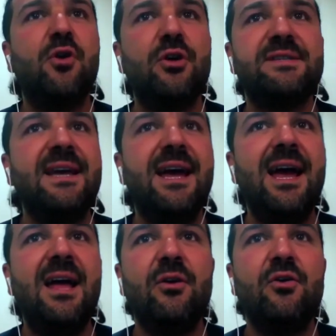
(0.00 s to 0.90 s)
to coarse
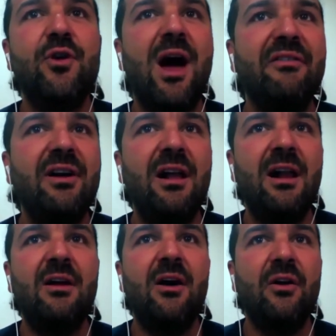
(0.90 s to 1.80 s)
sand or
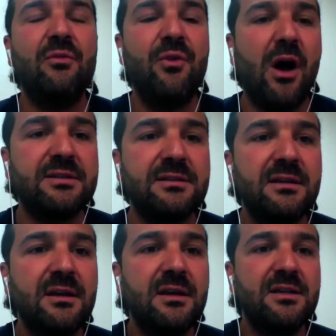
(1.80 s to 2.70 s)
gravel on rocks.
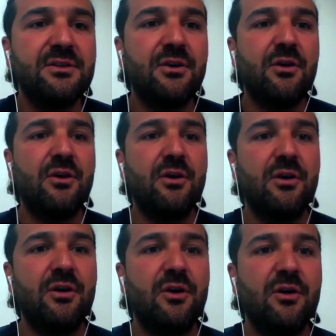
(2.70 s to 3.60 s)

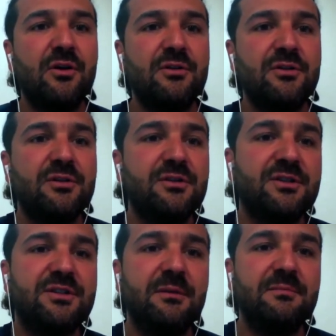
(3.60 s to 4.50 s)
So
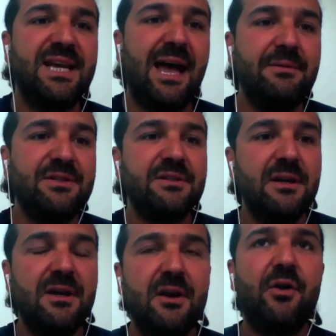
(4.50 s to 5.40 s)
sometimes,
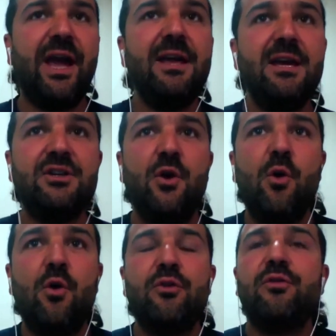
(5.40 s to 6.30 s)
okay,
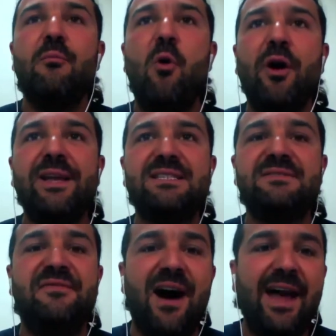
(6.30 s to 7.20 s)
so the more
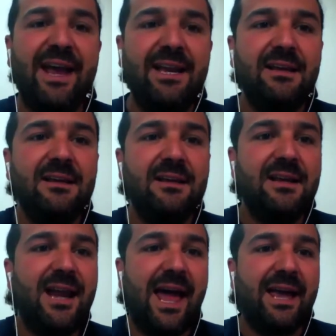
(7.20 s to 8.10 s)
it's fine,
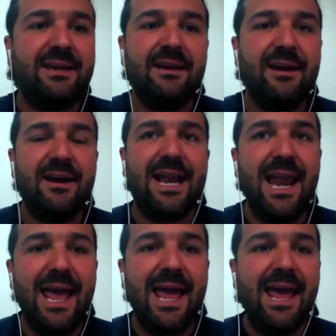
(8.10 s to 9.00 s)
like
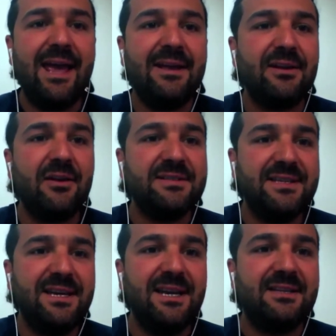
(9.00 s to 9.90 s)
clay or
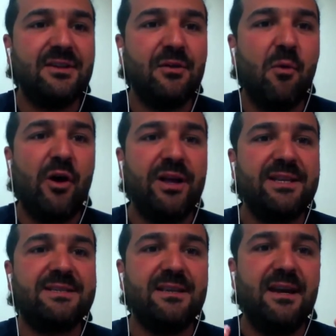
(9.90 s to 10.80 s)
silt, the more
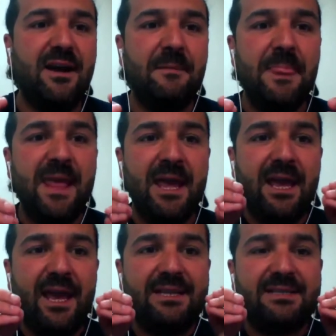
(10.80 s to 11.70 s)

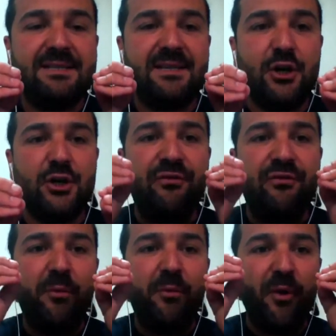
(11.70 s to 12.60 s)
it's good
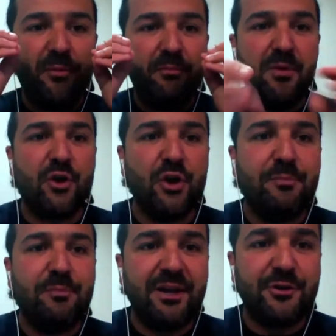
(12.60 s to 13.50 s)
for
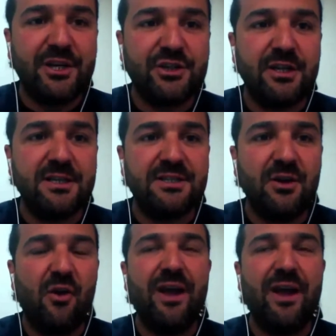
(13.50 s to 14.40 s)
good penetration.
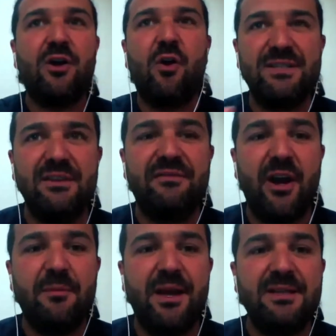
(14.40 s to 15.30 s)
So in coarse
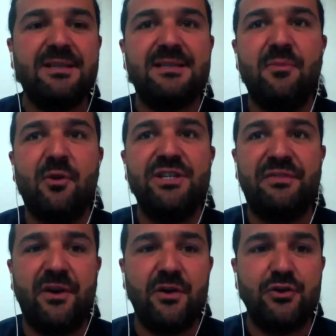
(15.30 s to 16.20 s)
environments, it's more
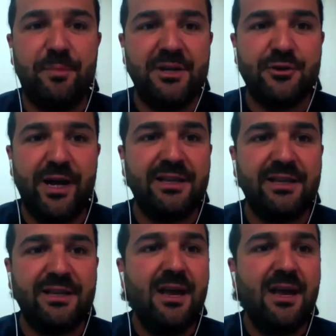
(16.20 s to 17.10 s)
difficult to penetrate.
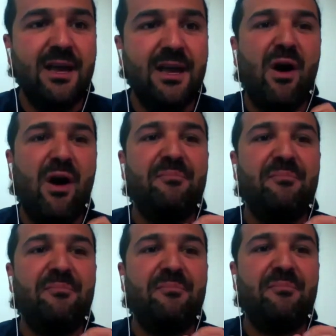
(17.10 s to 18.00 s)
But if we have
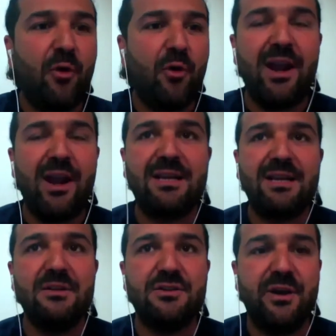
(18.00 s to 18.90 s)
big power,
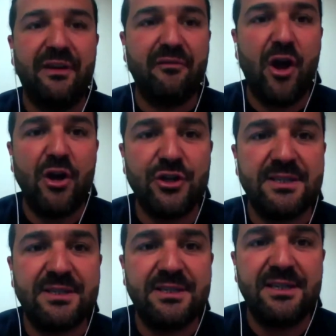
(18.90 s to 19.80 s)
like the
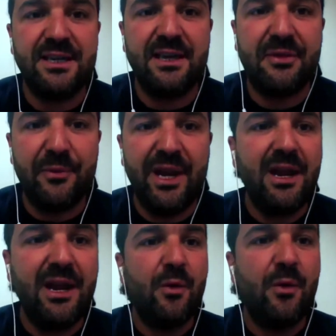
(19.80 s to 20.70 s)
3500
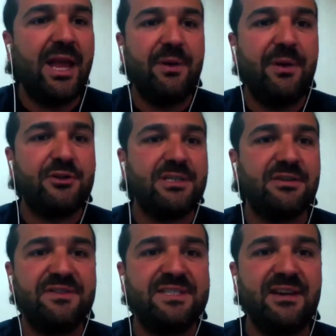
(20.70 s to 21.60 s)
T3, we can
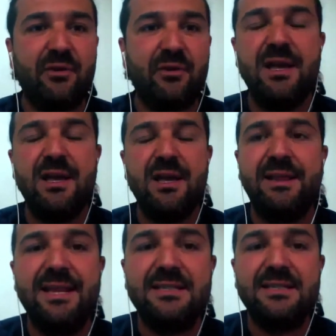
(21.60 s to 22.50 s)
penetrate of several
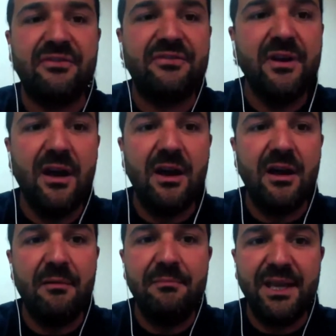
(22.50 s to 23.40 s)
tens of
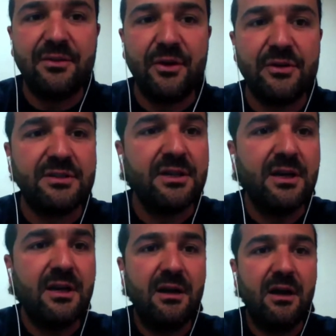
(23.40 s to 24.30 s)
meters
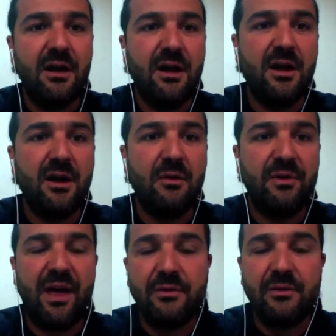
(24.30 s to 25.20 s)

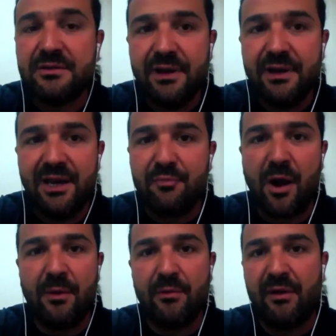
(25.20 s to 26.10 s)
without any
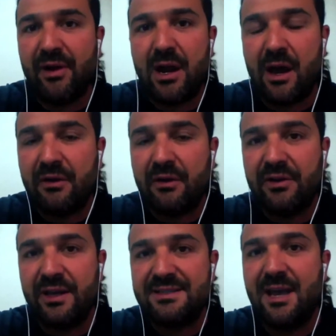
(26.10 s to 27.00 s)
problem. We have a lot
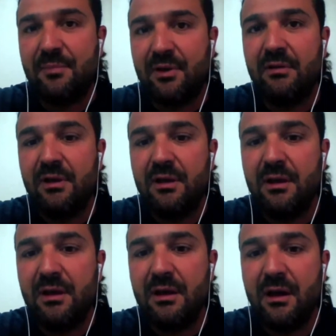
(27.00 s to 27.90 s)
of example
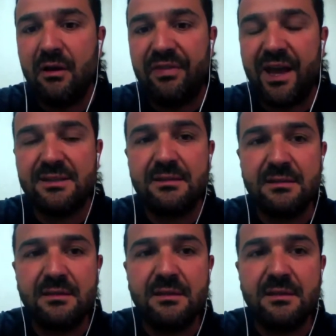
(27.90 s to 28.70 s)
of that.